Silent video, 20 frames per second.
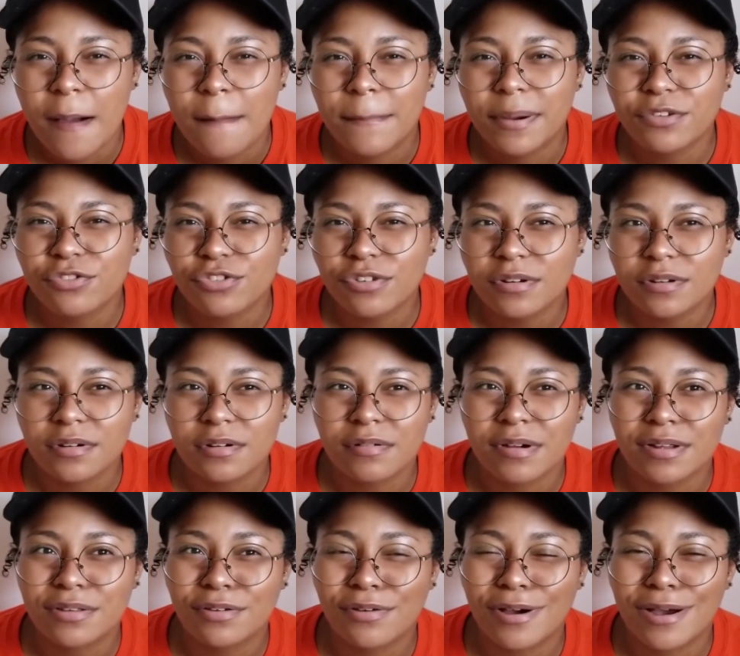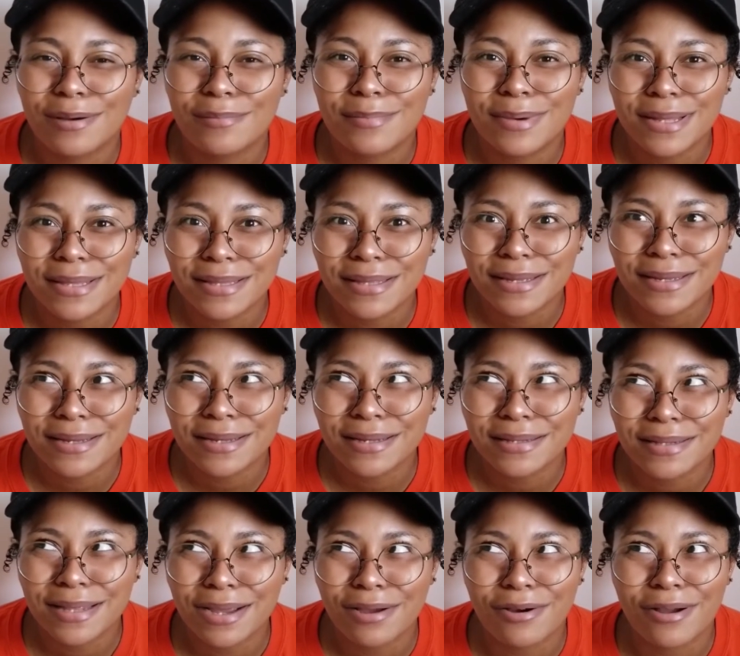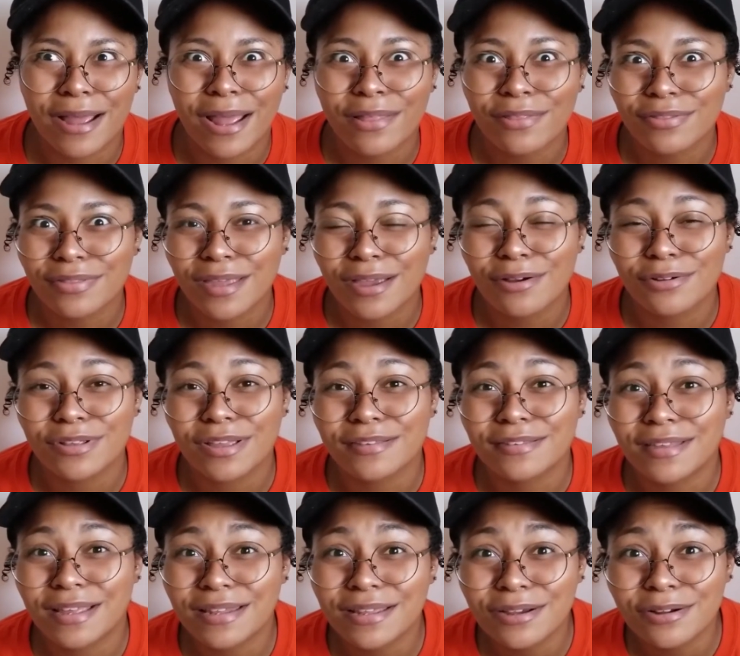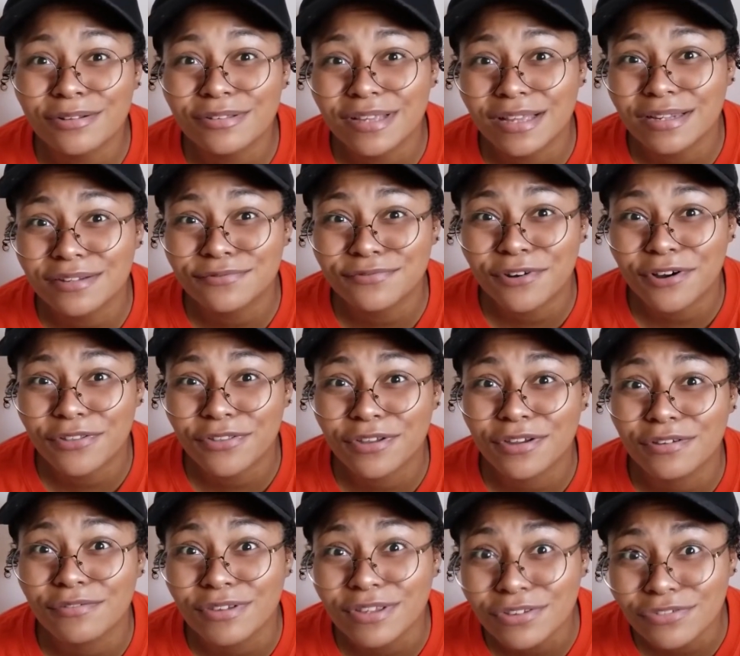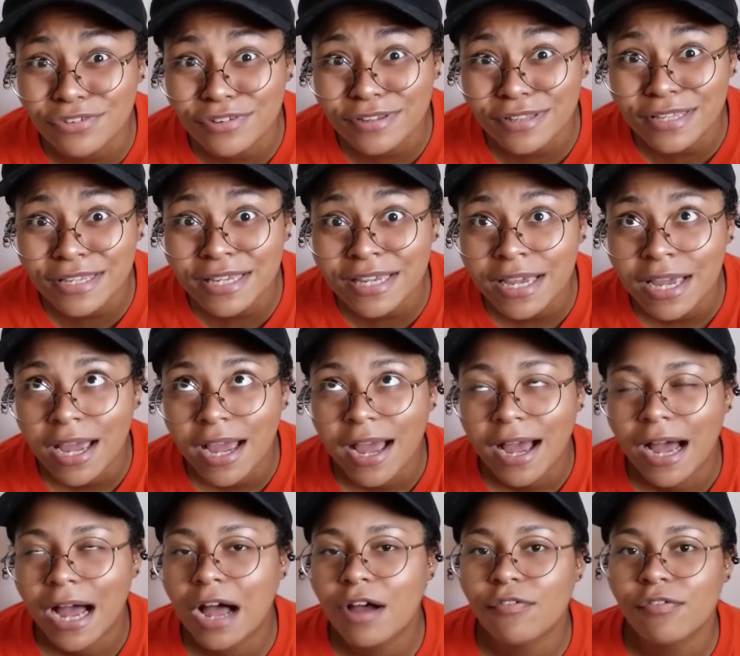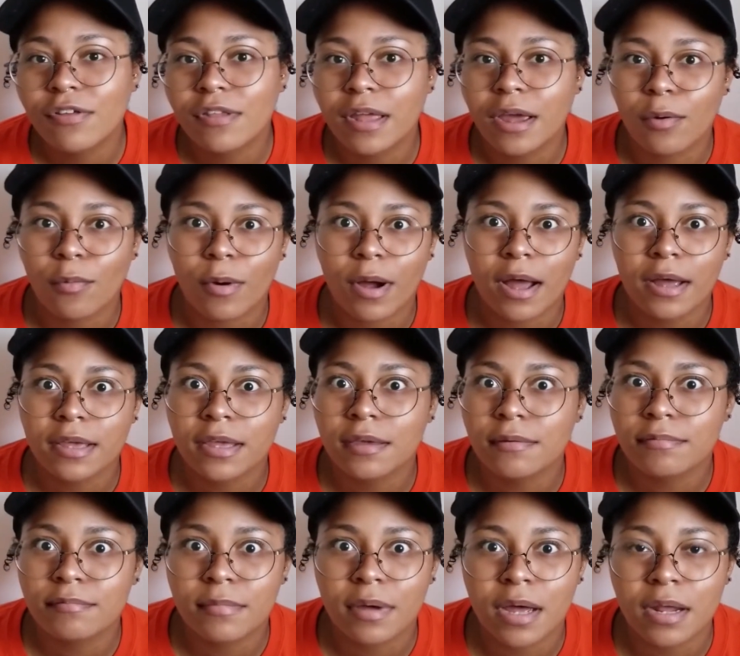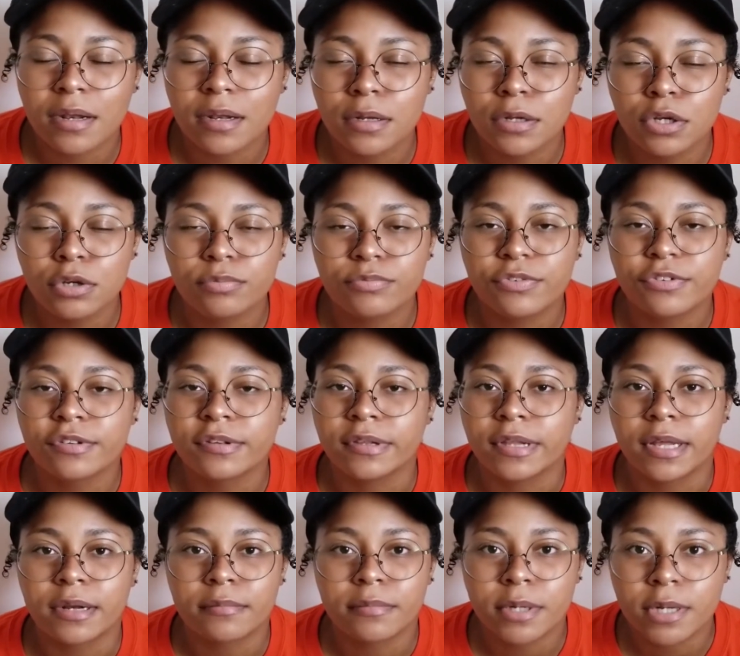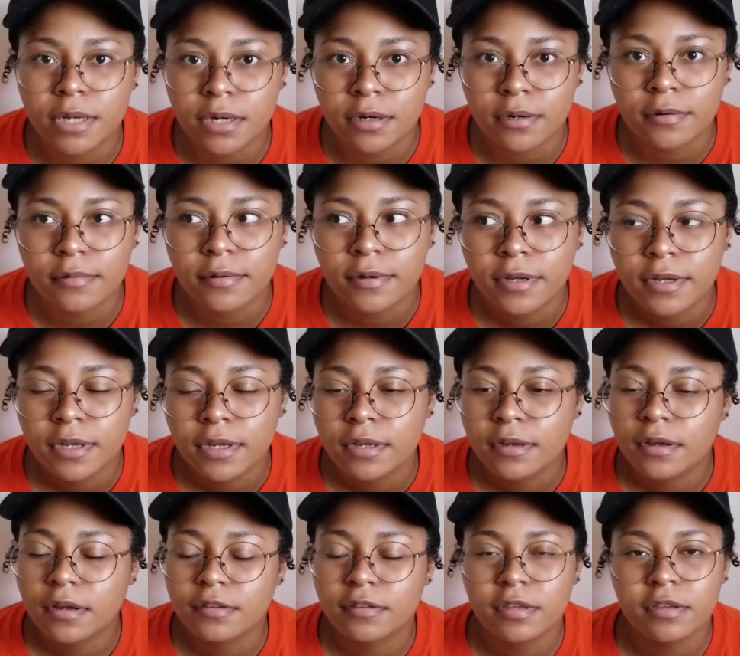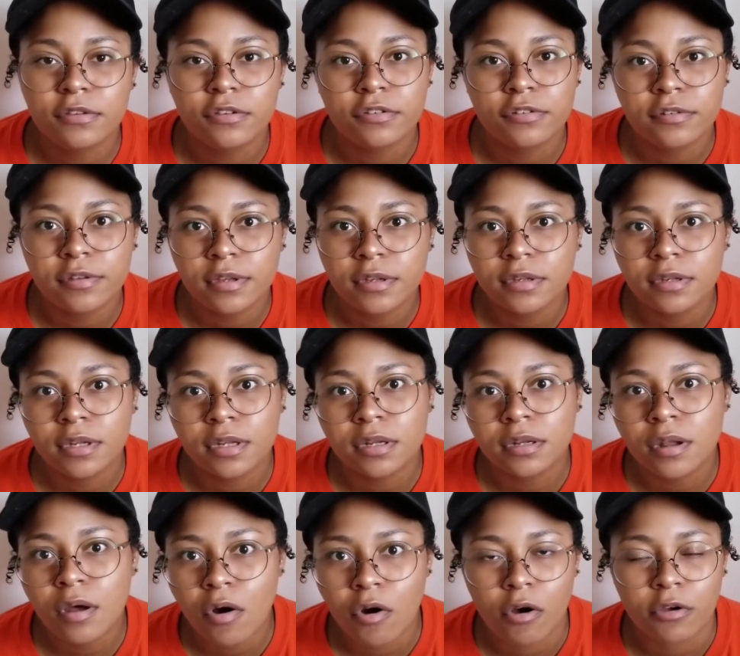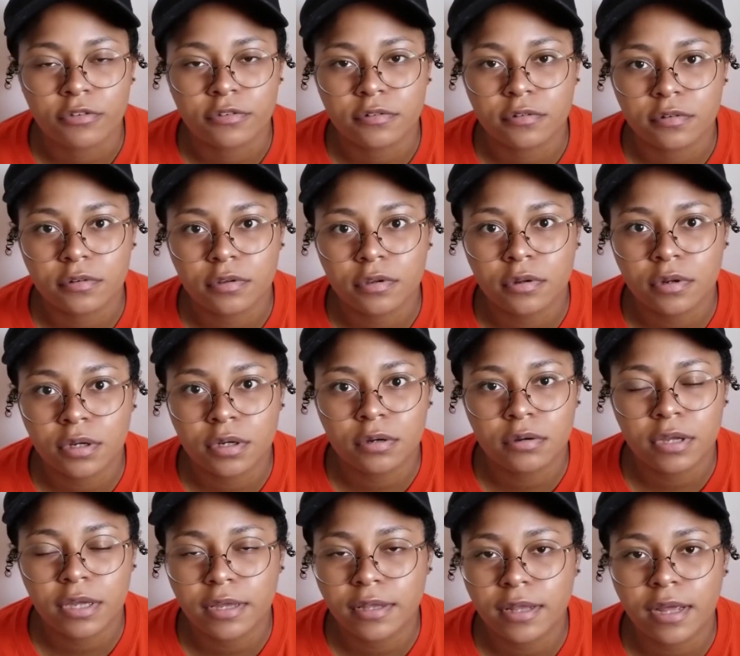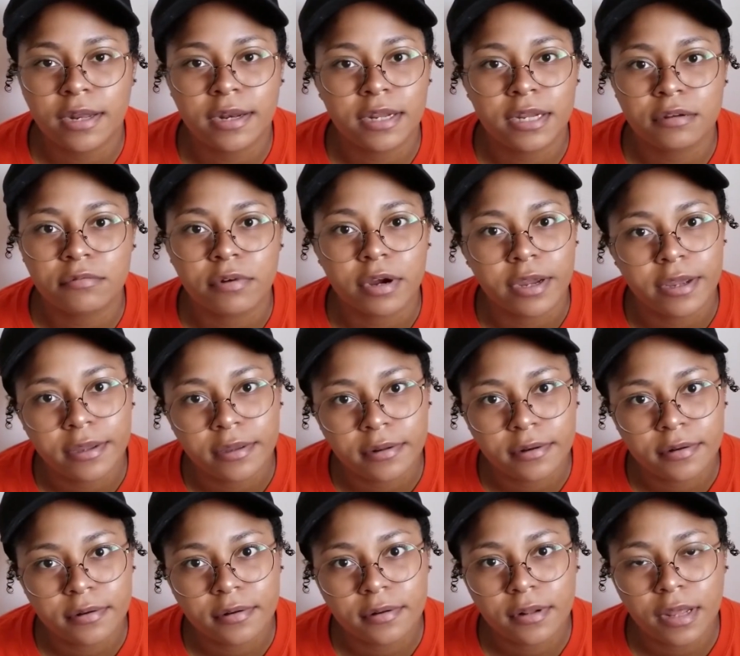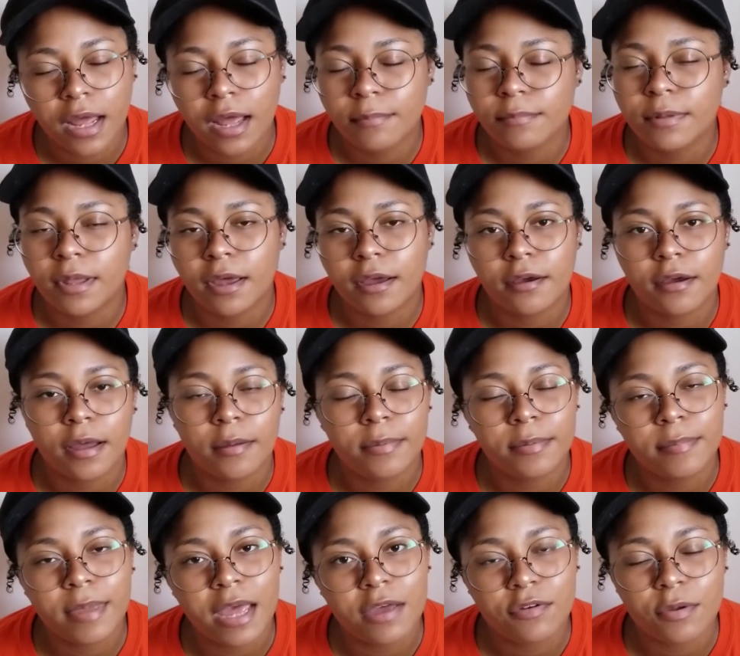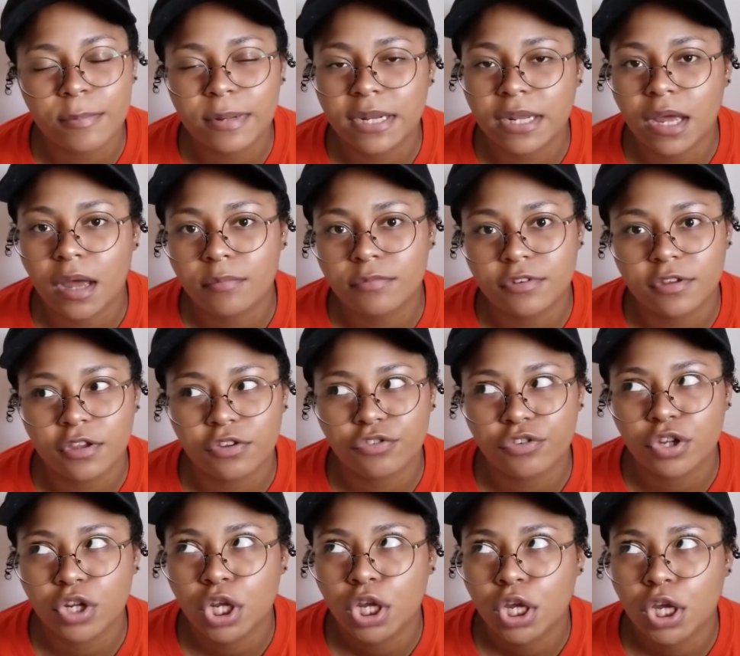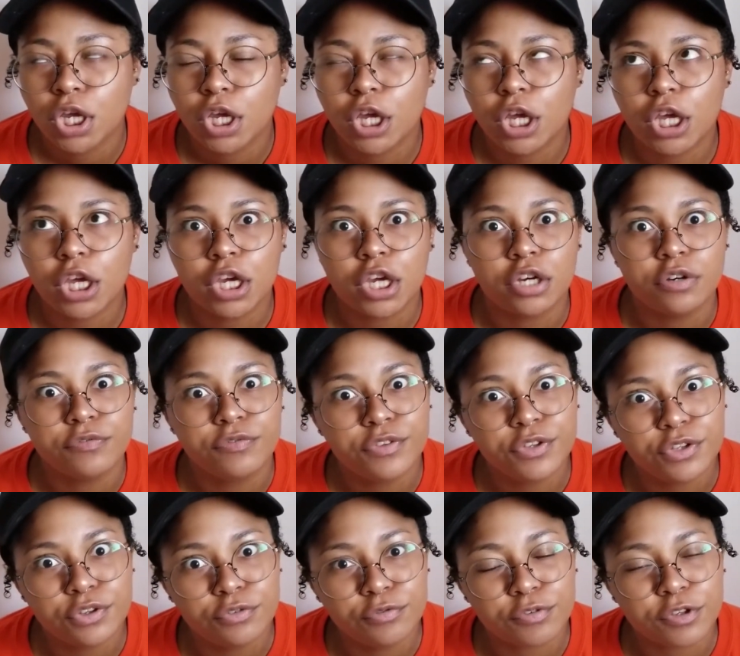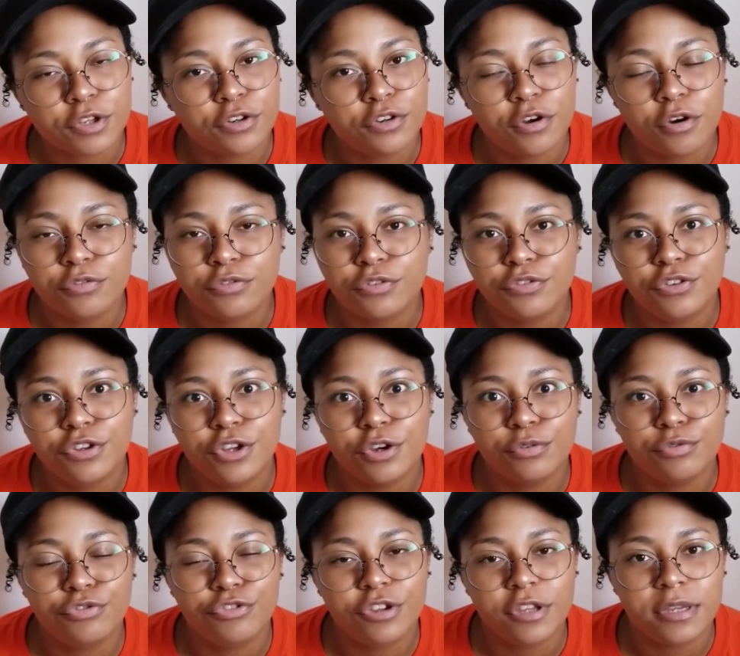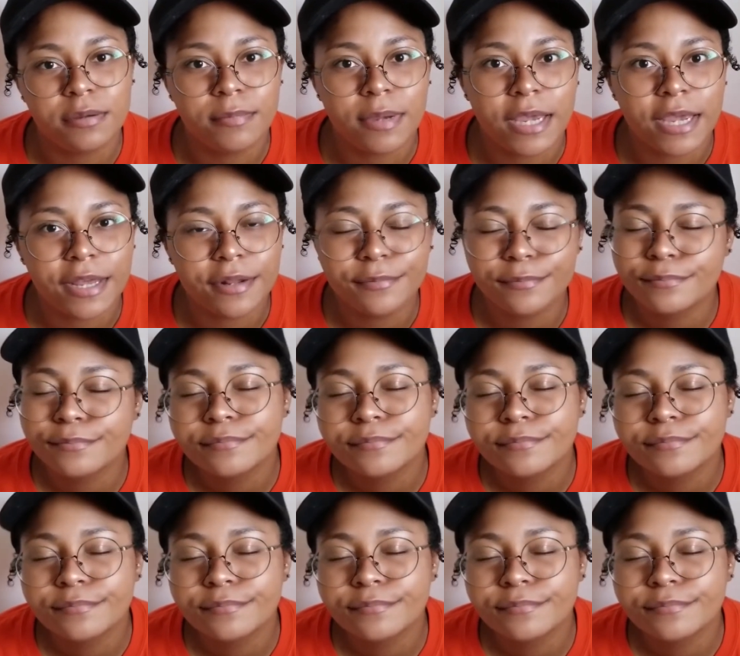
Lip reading: But she didn't already tell her mother. They said they're going to tell the father eventually. I feel like, why keep him out of the loop? Just let him know. Because he's just sitting there lost. That ain't right. I'll be mad if I'm in the conversation and confused and toasting to your cheating man.